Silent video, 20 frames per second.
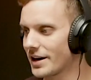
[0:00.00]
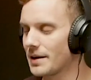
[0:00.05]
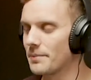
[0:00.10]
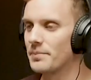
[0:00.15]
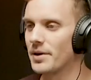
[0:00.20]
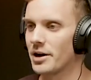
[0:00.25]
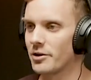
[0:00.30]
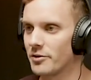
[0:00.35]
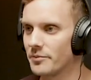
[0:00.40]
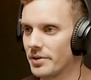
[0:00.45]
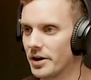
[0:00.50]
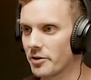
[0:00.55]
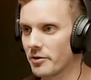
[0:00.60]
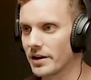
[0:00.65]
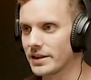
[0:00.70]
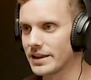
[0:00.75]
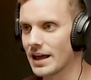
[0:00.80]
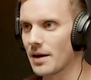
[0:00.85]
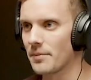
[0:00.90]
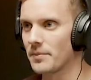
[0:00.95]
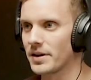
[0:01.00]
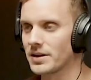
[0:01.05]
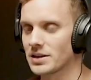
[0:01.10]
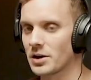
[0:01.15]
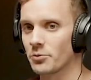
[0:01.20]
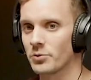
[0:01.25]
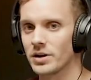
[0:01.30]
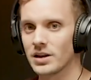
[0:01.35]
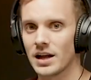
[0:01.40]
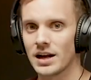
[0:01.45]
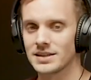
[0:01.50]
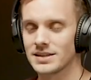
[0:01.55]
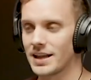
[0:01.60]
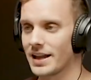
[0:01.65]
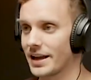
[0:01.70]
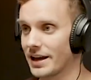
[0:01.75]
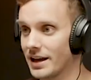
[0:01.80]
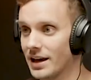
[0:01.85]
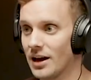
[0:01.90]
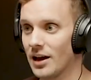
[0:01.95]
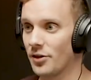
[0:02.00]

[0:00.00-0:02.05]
to get better and better at that because I realize that, like,